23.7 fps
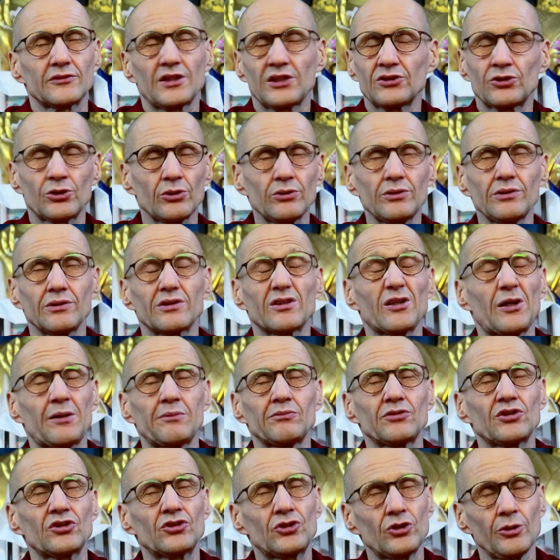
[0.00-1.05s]
I shouldn't.
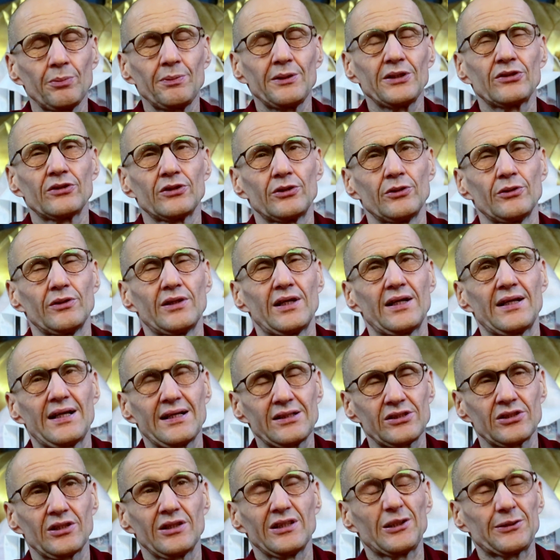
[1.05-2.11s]
I'm stupid to do that,
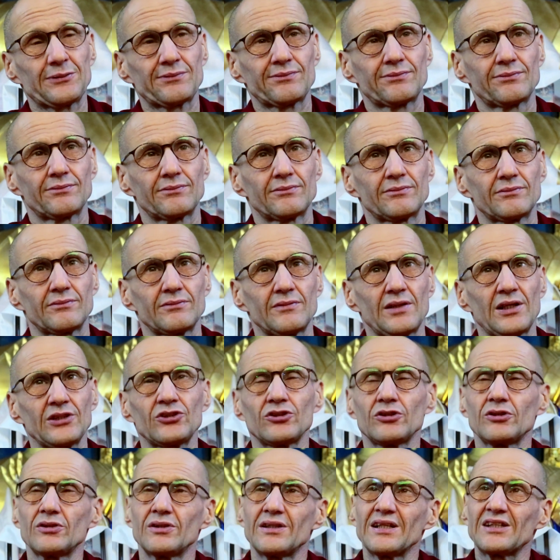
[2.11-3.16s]
actually. I
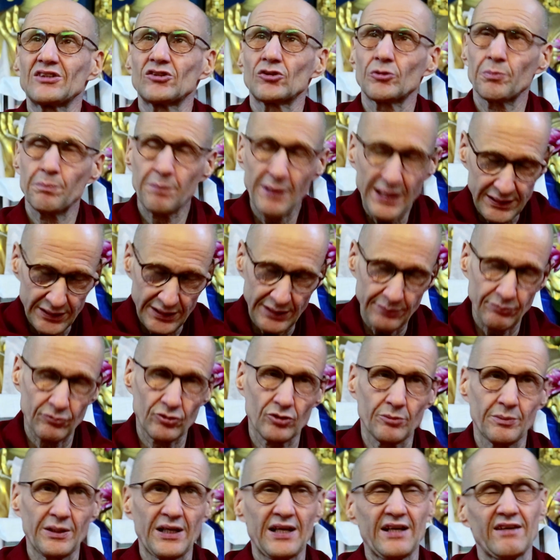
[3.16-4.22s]
should expect them
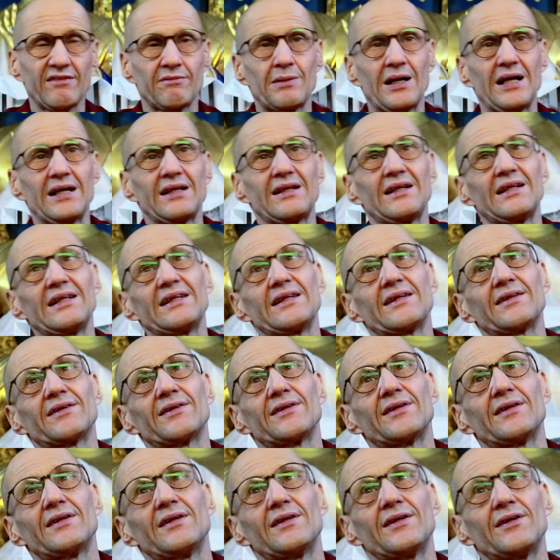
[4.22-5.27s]
to behave badly.
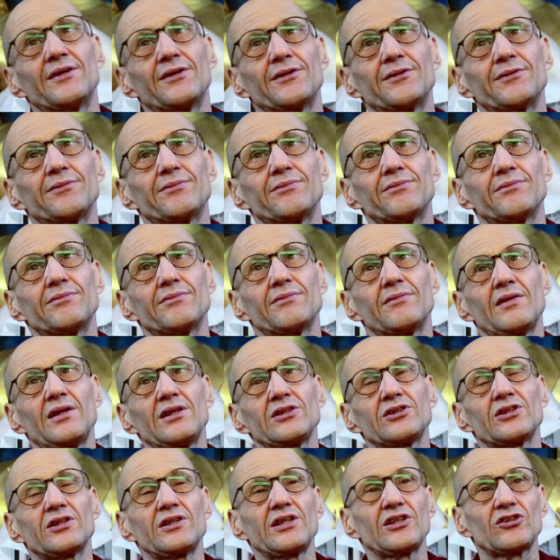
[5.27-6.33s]
I
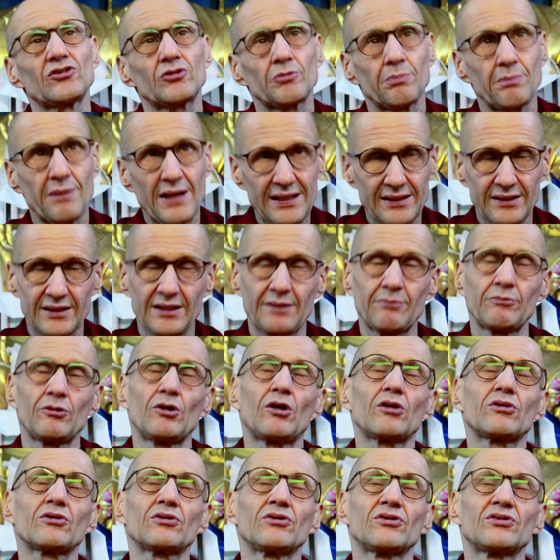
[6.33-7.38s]
should expect them
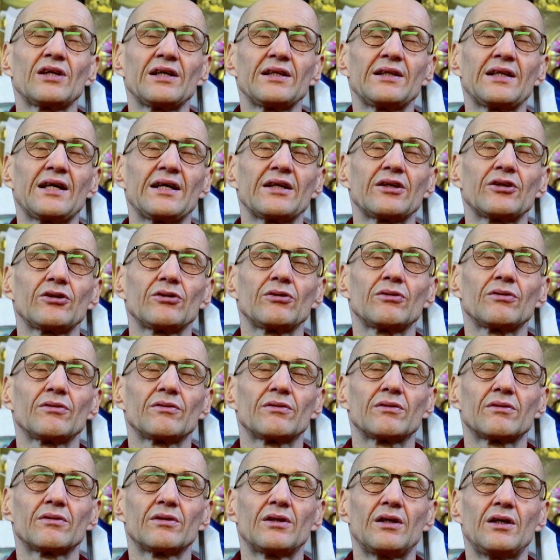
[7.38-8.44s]
not to say thank you.
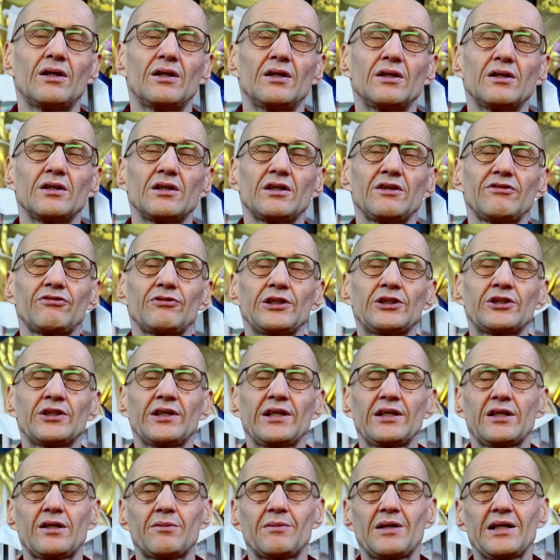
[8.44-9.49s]
If we
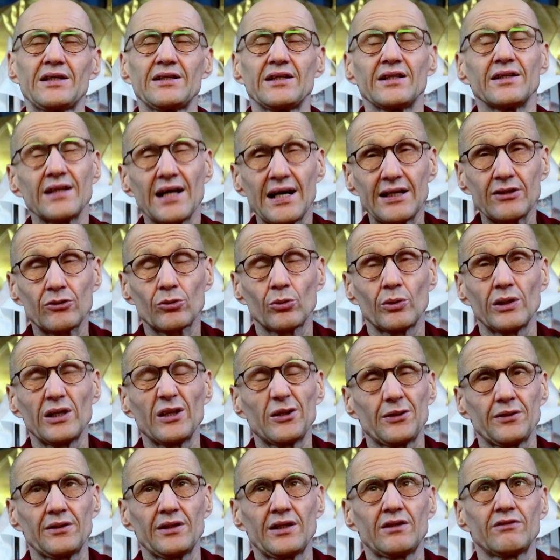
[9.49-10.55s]
train our mind in that way,
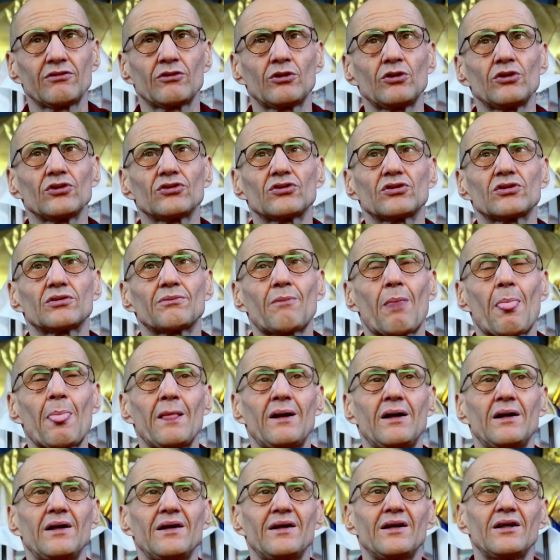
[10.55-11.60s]
then of course
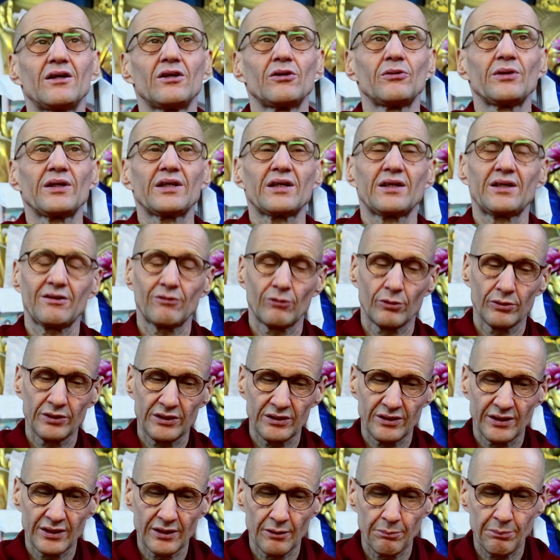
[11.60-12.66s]
we can have all
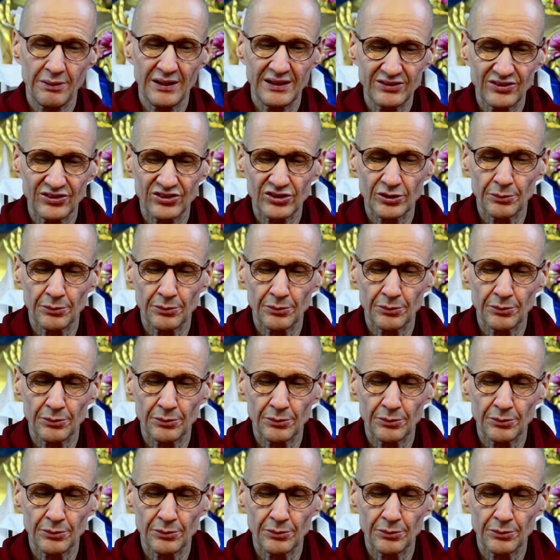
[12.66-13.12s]
these little pleasant